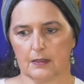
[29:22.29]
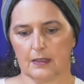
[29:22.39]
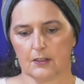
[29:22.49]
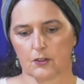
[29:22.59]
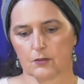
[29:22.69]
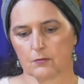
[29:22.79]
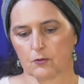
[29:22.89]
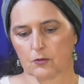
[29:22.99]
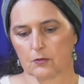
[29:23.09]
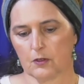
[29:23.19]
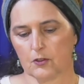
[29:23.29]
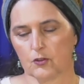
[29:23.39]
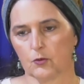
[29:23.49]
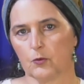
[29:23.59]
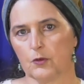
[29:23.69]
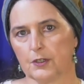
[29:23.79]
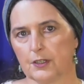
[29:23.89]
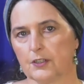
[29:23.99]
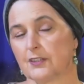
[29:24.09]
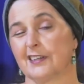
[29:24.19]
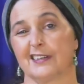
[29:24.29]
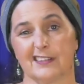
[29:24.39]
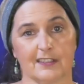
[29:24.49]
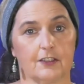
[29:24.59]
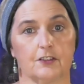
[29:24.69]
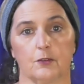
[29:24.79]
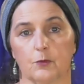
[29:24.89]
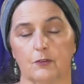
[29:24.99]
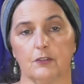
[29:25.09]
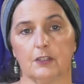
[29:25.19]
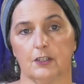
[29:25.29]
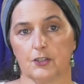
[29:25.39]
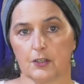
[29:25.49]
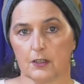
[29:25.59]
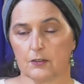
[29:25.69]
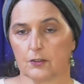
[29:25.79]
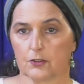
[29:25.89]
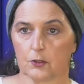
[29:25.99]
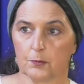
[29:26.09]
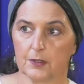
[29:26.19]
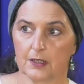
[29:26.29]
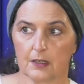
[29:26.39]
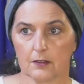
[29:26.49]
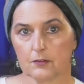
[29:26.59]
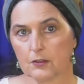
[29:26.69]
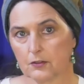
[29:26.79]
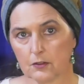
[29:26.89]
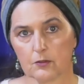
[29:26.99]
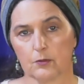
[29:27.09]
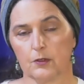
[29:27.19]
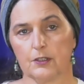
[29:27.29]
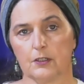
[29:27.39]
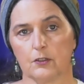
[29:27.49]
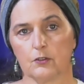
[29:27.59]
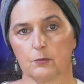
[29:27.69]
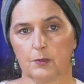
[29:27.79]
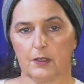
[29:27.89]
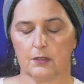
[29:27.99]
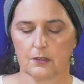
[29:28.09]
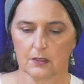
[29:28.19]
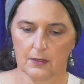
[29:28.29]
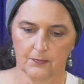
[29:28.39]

that authority, just like it says in Revelation how the serpent gives his authority to the beast,